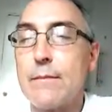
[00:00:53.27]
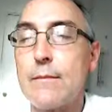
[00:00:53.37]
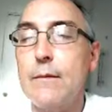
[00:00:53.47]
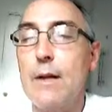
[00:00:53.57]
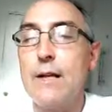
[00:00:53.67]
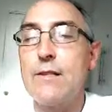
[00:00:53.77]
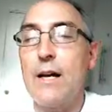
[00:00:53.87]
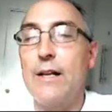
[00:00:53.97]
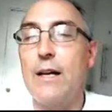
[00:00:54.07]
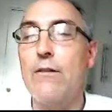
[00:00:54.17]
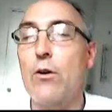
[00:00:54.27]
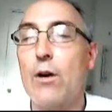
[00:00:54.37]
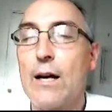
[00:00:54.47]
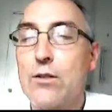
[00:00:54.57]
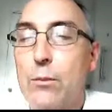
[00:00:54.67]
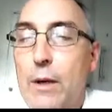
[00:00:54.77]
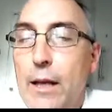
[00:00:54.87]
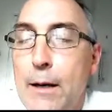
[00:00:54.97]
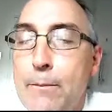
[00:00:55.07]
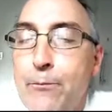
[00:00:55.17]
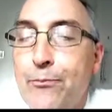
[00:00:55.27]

And that's the idea of Ocaso Media.